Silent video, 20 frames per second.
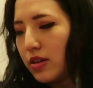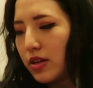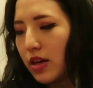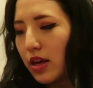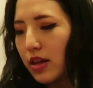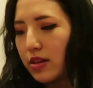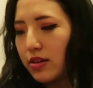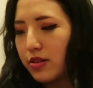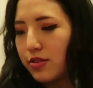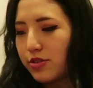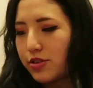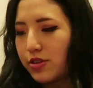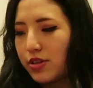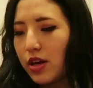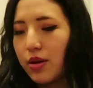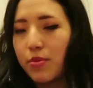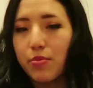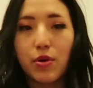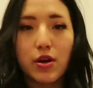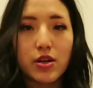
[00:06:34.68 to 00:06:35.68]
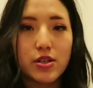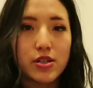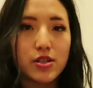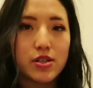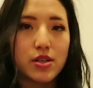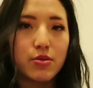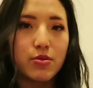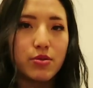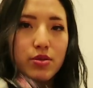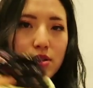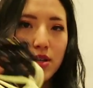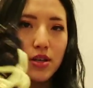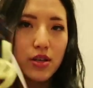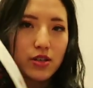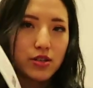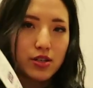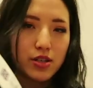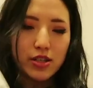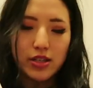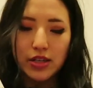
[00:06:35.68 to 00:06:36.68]
Yeah, that bra just now was
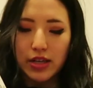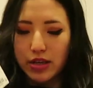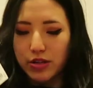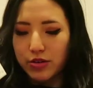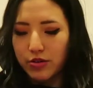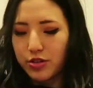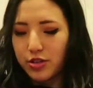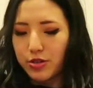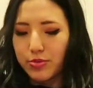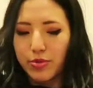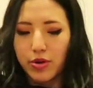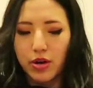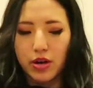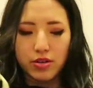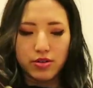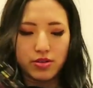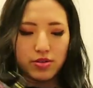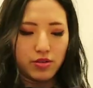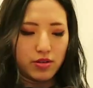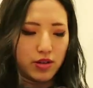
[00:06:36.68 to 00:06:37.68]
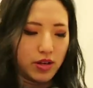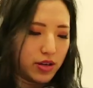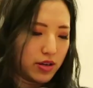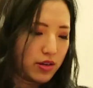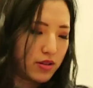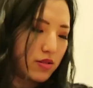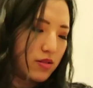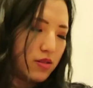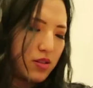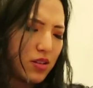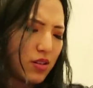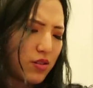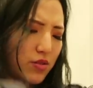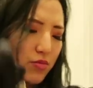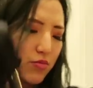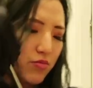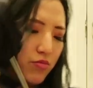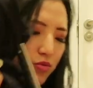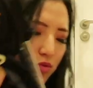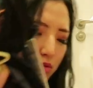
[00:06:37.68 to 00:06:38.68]
like just the energy bra, so like it's like
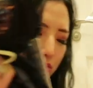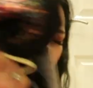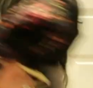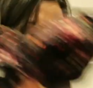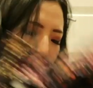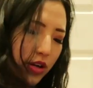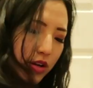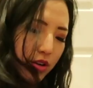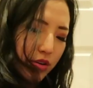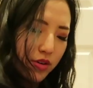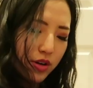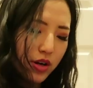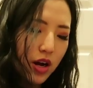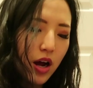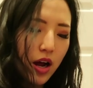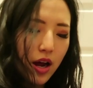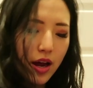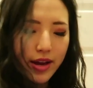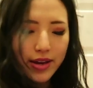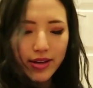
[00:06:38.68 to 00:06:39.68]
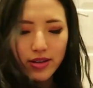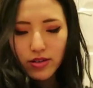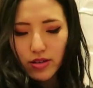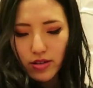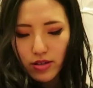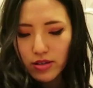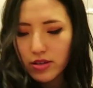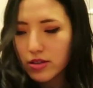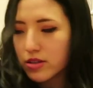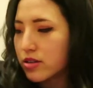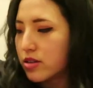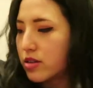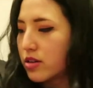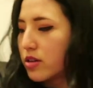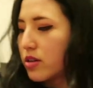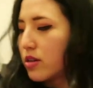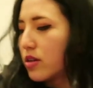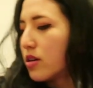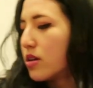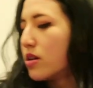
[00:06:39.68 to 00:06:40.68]
the regular kind.
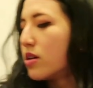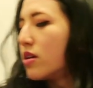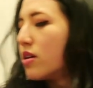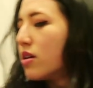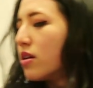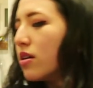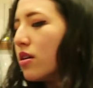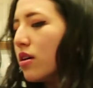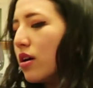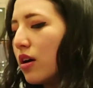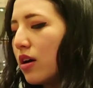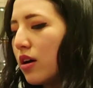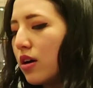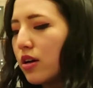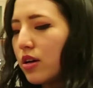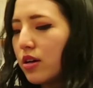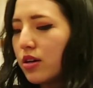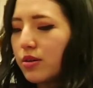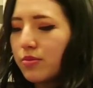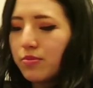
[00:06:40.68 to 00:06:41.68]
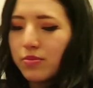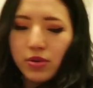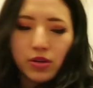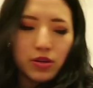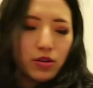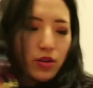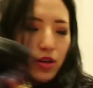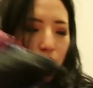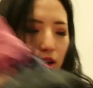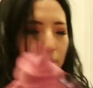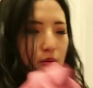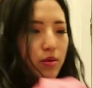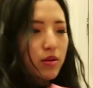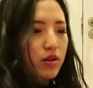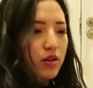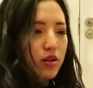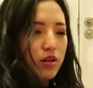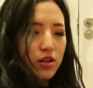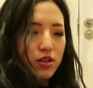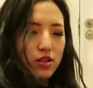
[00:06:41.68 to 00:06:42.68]
Okay, I'm
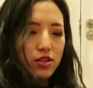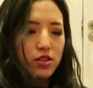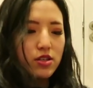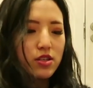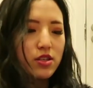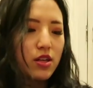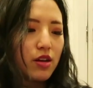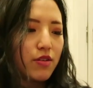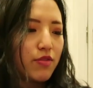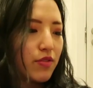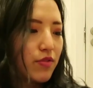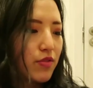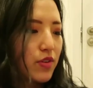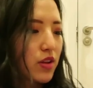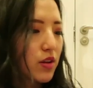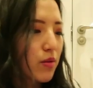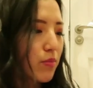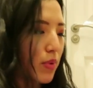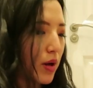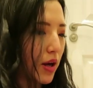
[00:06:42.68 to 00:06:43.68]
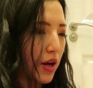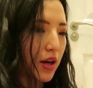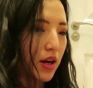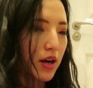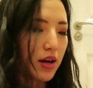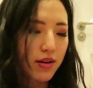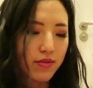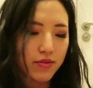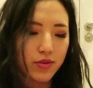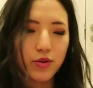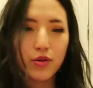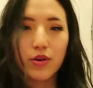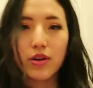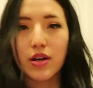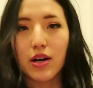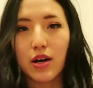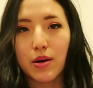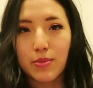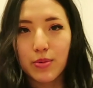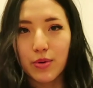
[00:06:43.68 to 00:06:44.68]
gonna like stuff everything back. I have no
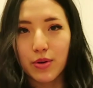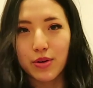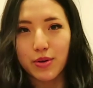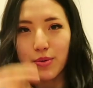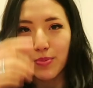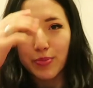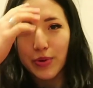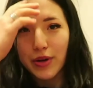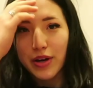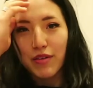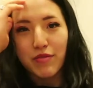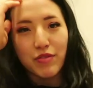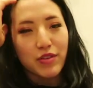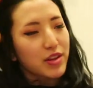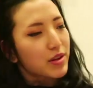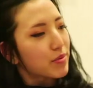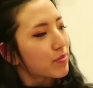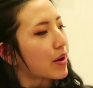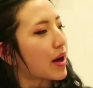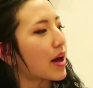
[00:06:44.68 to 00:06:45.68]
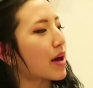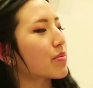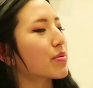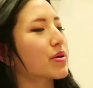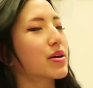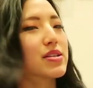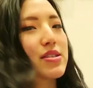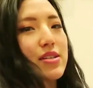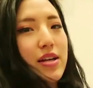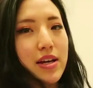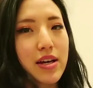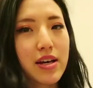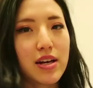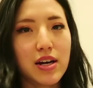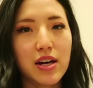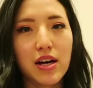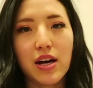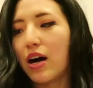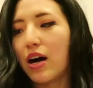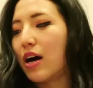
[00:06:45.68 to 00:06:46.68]
idea how I'm gonna bring everything back because like
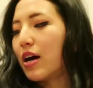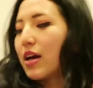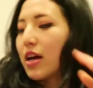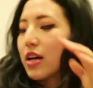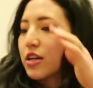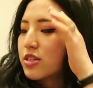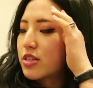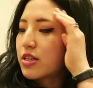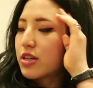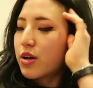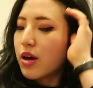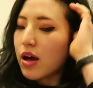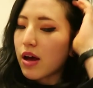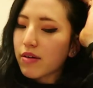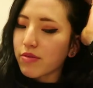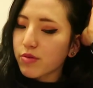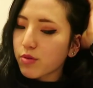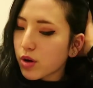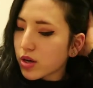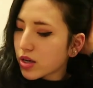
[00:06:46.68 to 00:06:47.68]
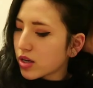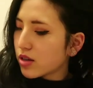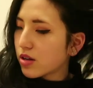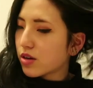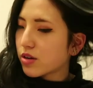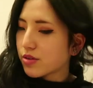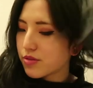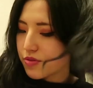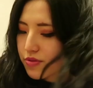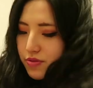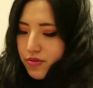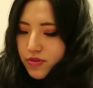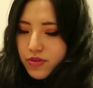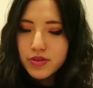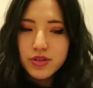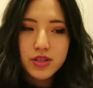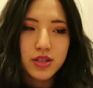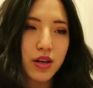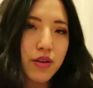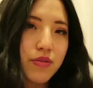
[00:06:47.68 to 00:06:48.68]
I actually have quite a lot of
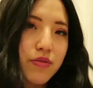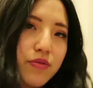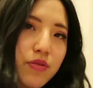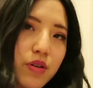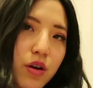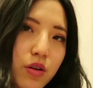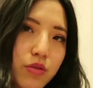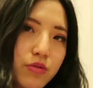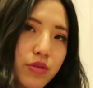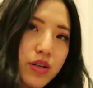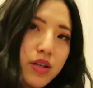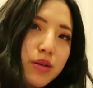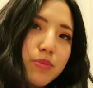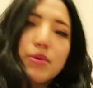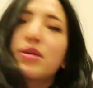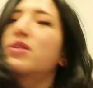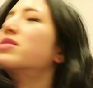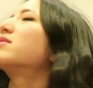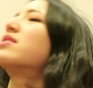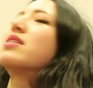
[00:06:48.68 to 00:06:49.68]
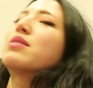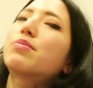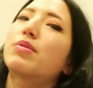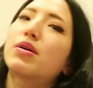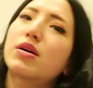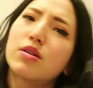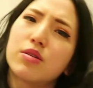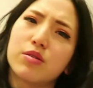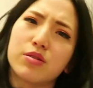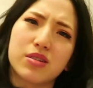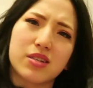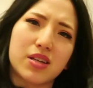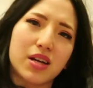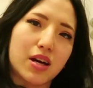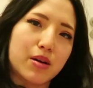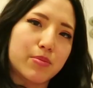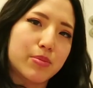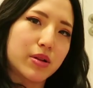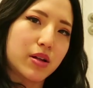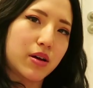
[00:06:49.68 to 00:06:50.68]
stuff already because like my clothes
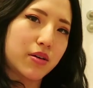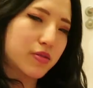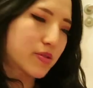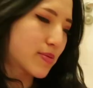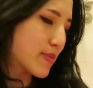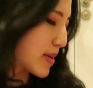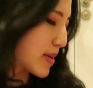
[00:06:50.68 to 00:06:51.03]
take up a lot of